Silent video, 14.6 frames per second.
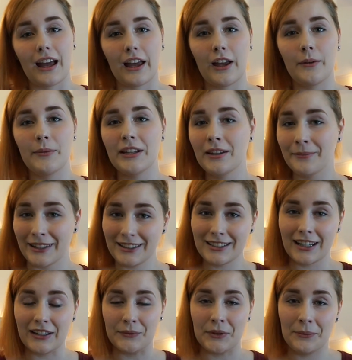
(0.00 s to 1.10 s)
In the
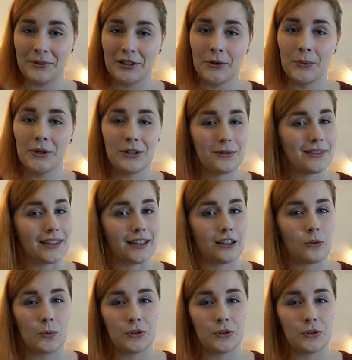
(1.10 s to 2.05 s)
meantime, let me know what you think.